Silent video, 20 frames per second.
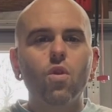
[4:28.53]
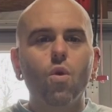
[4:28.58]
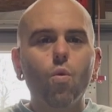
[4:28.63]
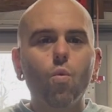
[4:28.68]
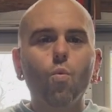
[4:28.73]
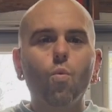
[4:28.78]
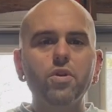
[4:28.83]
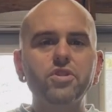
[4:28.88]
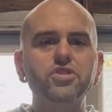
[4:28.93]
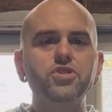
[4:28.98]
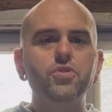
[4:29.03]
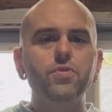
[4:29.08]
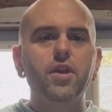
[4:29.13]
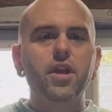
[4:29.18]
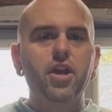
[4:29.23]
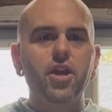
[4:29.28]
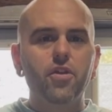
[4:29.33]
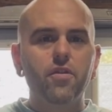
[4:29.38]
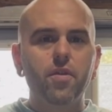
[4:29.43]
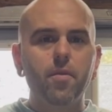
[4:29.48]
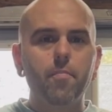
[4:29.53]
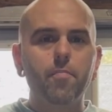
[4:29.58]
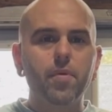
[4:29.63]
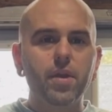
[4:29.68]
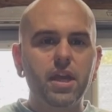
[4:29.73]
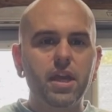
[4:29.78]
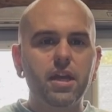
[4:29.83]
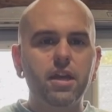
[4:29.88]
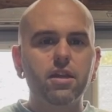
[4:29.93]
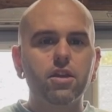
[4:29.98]
Once you hear the
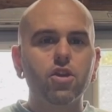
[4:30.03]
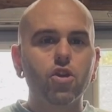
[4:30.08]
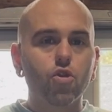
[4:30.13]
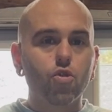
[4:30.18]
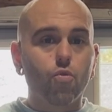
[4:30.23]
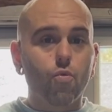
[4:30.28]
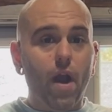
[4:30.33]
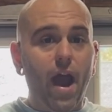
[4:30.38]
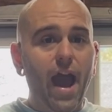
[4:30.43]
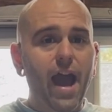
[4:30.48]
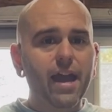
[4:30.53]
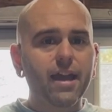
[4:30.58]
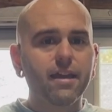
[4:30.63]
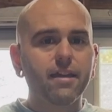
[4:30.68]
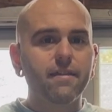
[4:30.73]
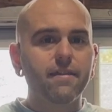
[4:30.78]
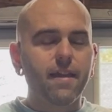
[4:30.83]
bead crack,